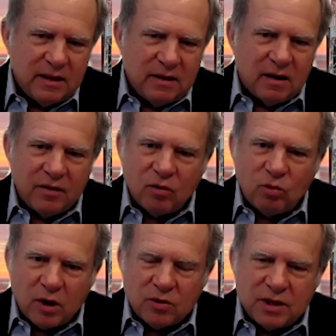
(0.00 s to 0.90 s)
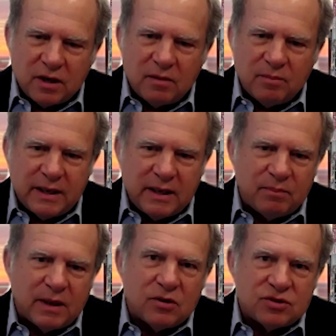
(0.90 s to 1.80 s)
the world's 100 million
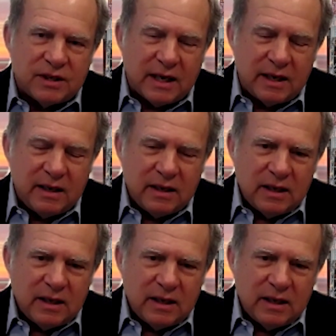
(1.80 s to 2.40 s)
barrels a day.